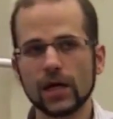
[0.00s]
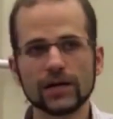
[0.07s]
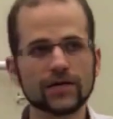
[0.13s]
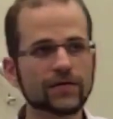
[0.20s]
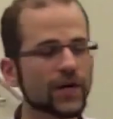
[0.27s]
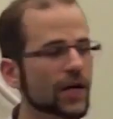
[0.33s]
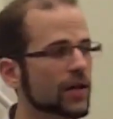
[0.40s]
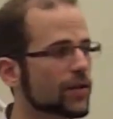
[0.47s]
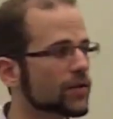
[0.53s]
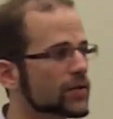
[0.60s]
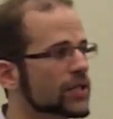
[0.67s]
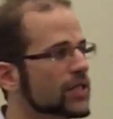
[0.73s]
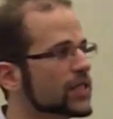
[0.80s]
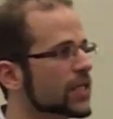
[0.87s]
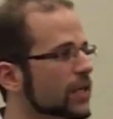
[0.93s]
I found
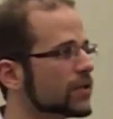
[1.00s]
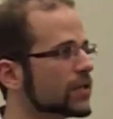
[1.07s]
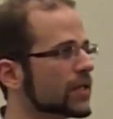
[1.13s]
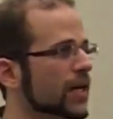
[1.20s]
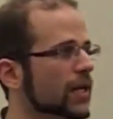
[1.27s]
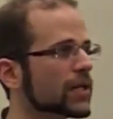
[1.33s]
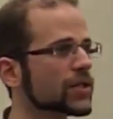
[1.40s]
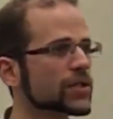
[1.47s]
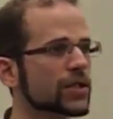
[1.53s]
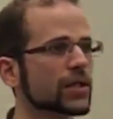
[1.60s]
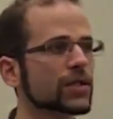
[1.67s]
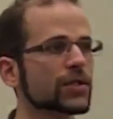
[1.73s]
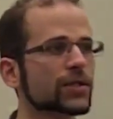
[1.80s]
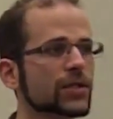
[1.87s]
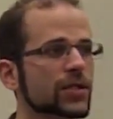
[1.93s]
through detailed
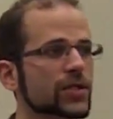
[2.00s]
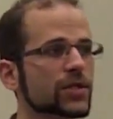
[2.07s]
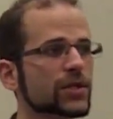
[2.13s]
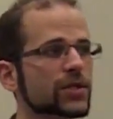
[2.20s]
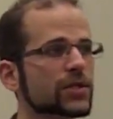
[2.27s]
analysis,